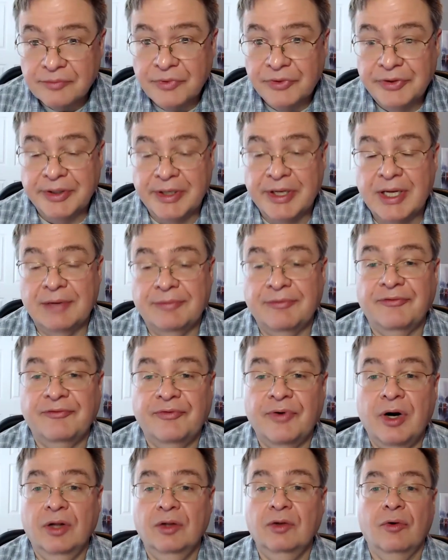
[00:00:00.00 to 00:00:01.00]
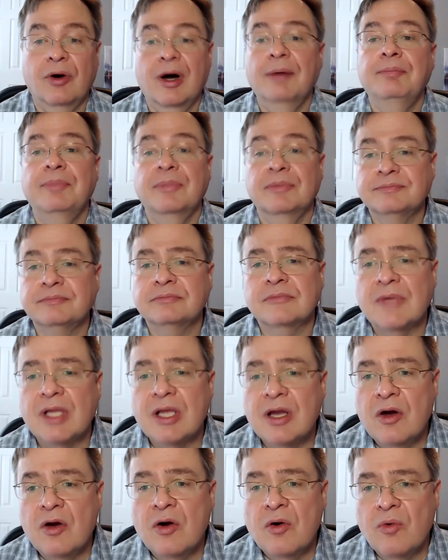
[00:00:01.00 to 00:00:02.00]
really kind of a follow-up.
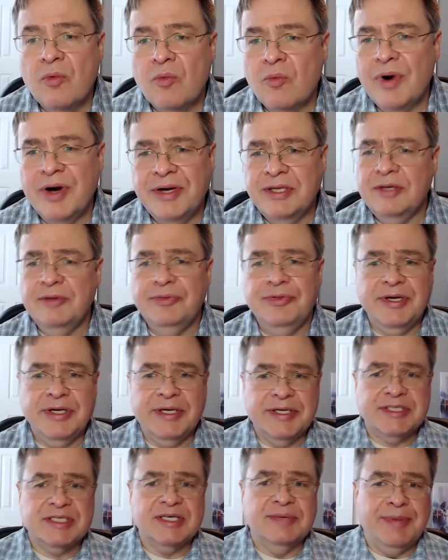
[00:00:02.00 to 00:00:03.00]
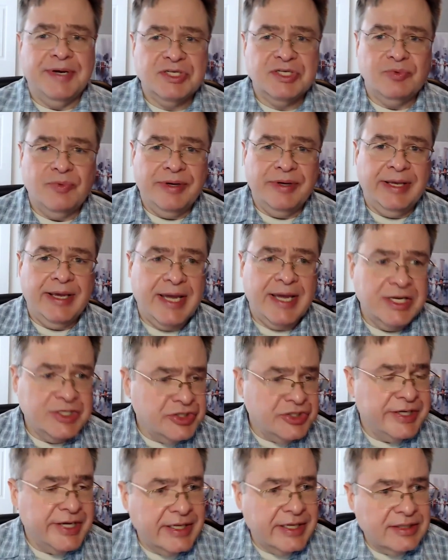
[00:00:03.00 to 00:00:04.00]
What do you think is the best way to
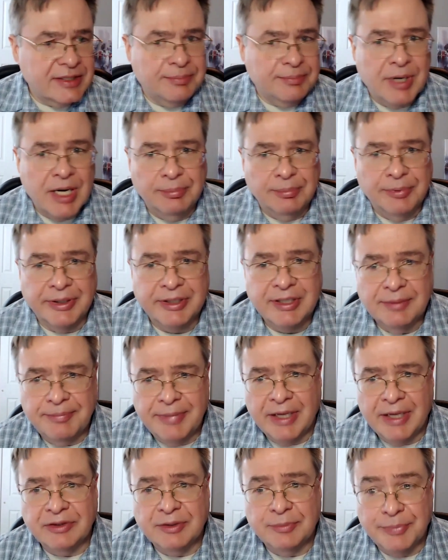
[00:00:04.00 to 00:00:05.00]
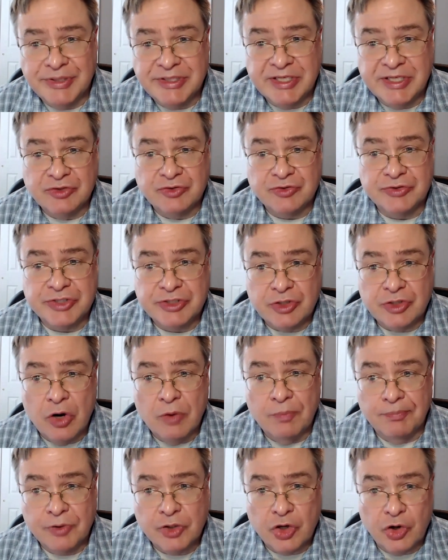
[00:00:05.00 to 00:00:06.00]
educate the public about the potential
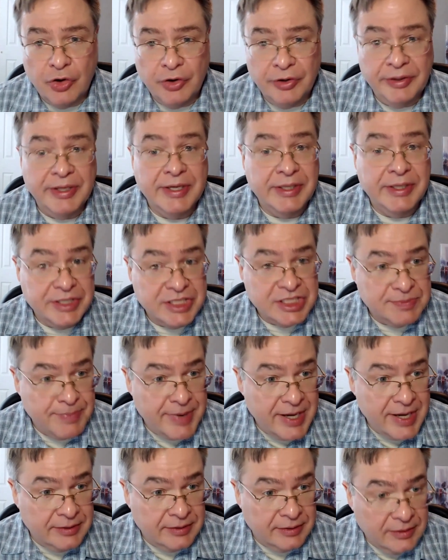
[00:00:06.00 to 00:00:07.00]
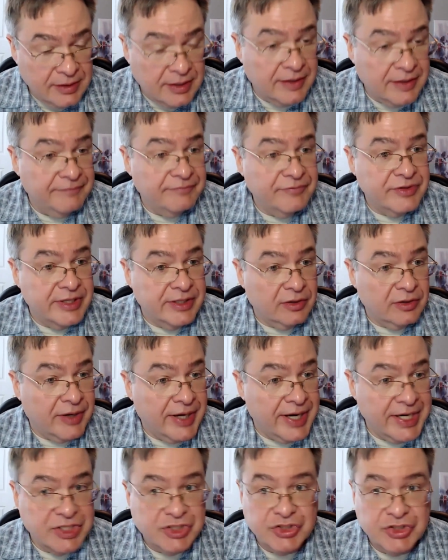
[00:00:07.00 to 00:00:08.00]
scope, current, and expanded of dental
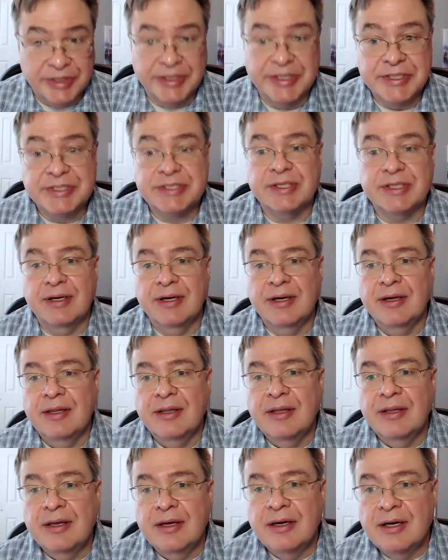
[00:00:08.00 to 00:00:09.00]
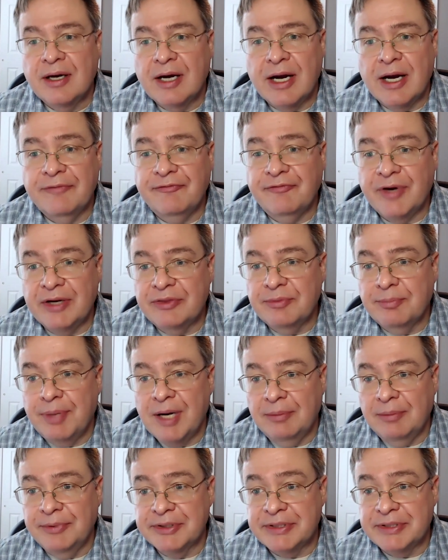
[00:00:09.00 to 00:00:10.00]
hygienists? I find the
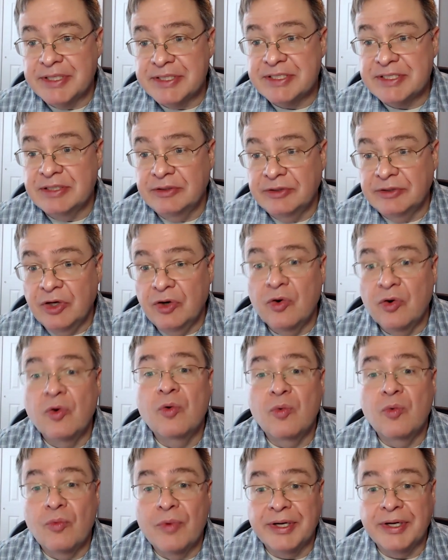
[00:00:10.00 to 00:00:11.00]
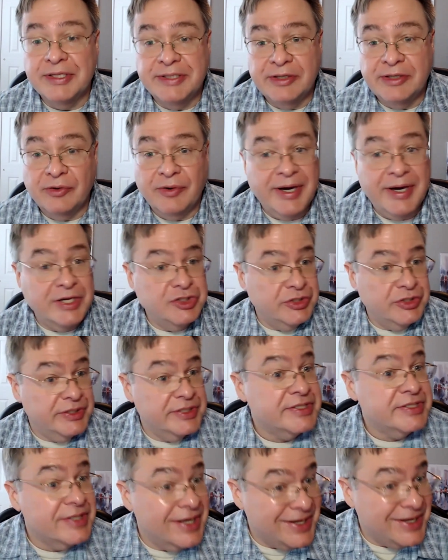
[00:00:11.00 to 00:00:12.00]
public doesn't know what a dental
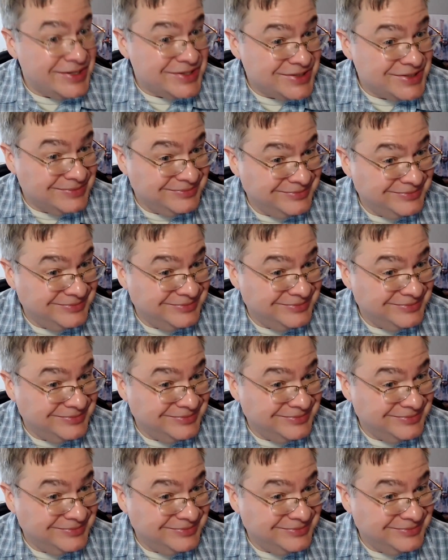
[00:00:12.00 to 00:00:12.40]
hygienist does.